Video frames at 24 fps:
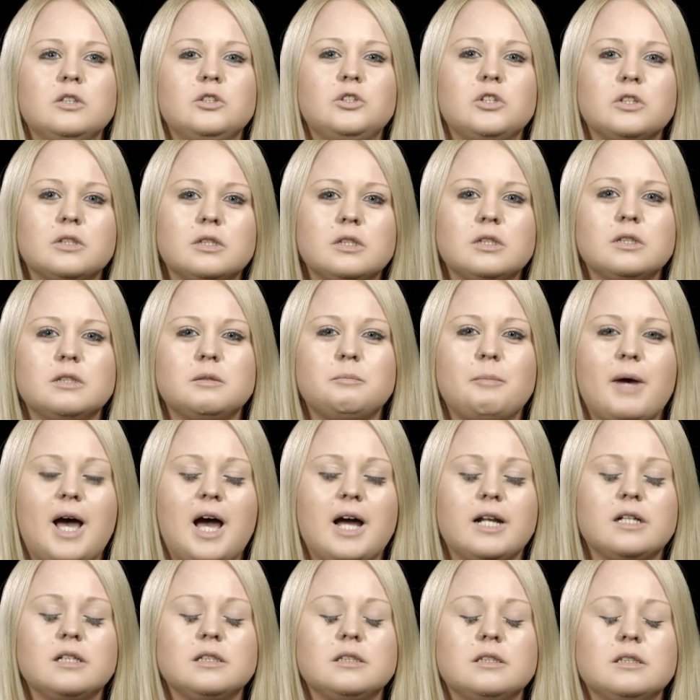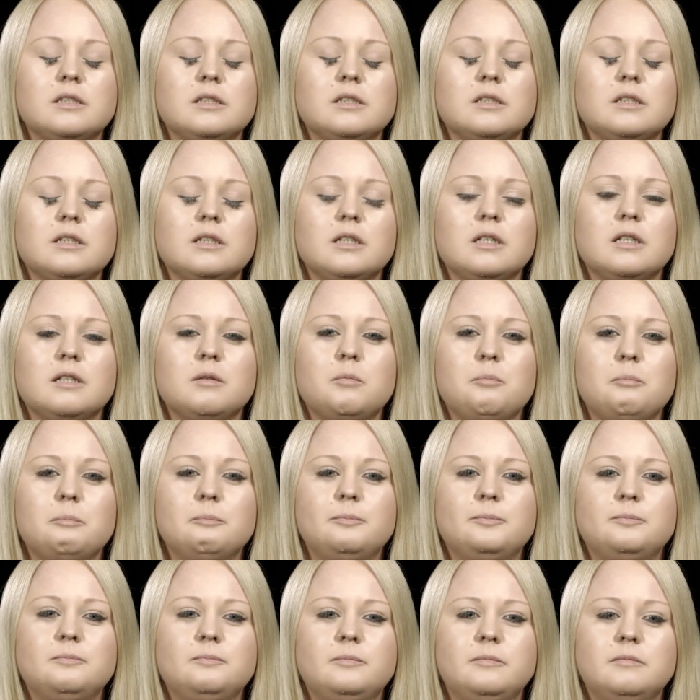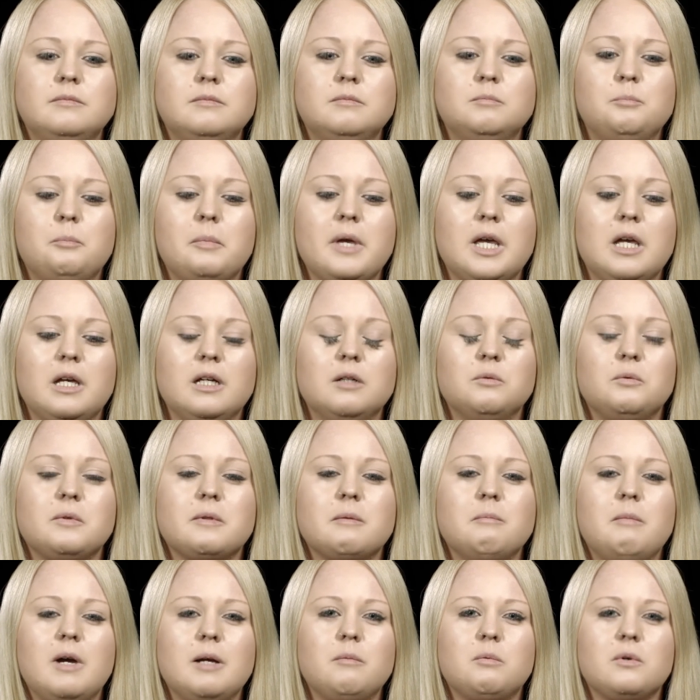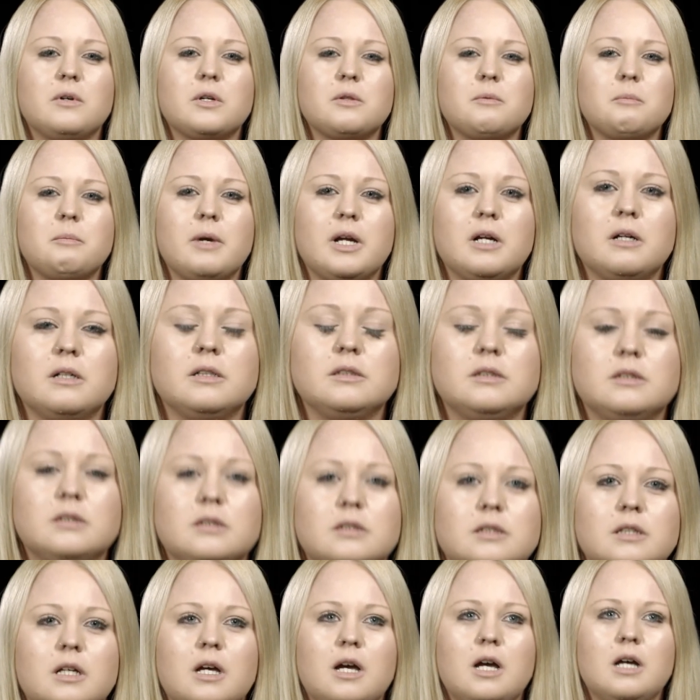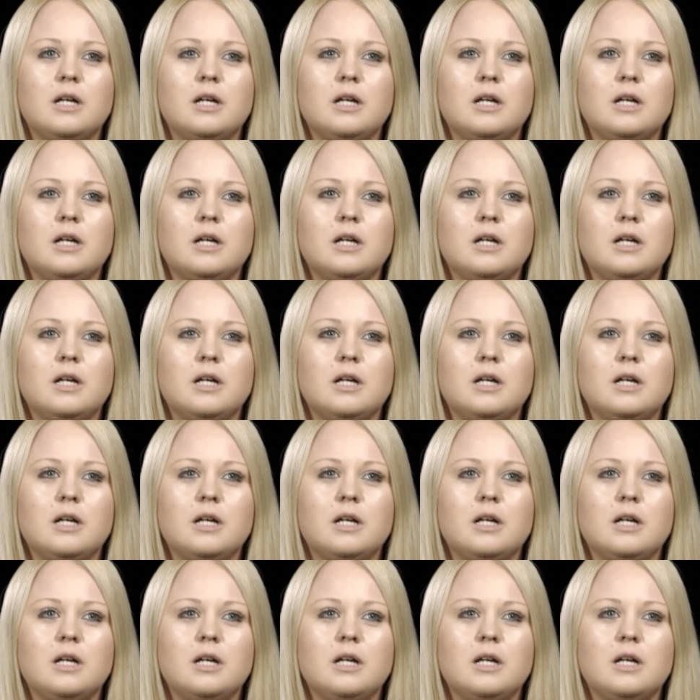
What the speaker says: just as bad as being with my birth parents.